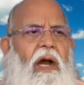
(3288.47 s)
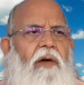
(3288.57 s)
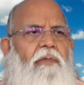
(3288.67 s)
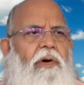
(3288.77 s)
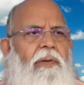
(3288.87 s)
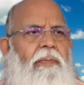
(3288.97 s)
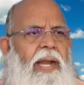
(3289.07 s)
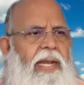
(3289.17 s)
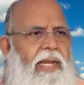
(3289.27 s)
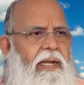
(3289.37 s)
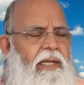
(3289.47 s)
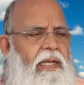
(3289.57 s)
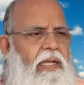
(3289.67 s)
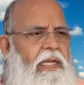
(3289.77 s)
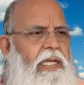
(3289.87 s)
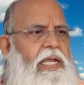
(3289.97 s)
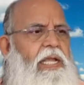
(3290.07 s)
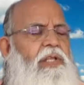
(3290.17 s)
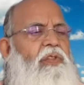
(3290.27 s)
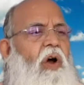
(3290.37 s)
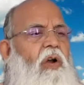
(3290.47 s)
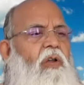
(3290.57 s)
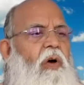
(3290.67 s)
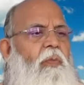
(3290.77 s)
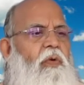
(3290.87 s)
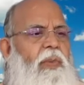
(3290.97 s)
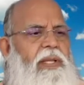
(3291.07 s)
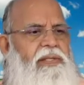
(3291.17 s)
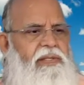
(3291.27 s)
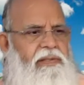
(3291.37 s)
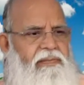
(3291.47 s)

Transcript: of our mind is not compromised.